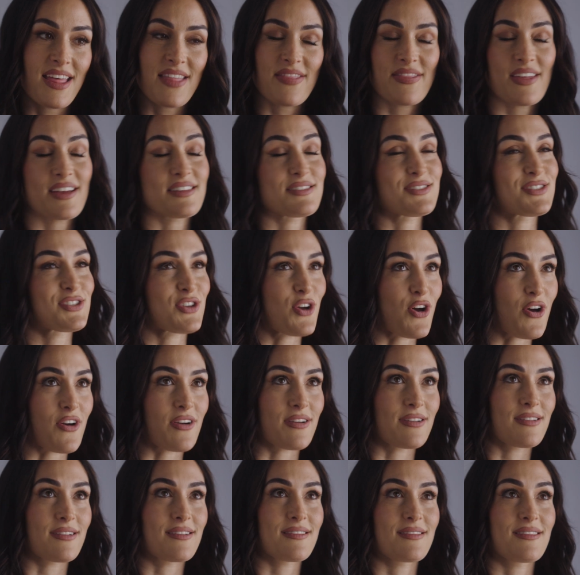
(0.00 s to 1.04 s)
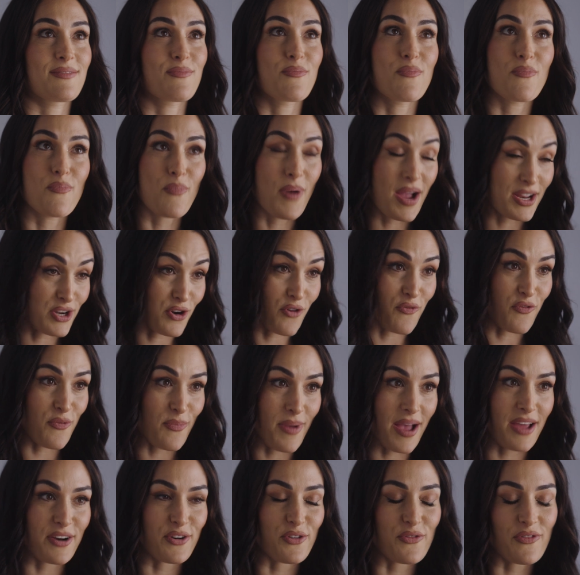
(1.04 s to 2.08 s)
That song, Mind Over
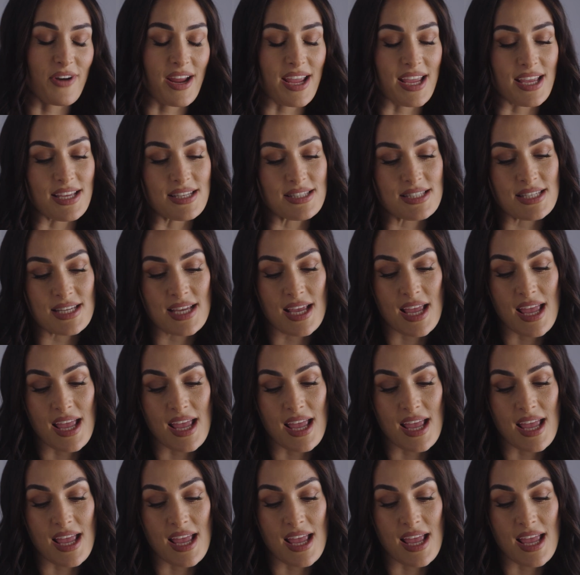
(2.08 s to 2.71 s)
Matter, right?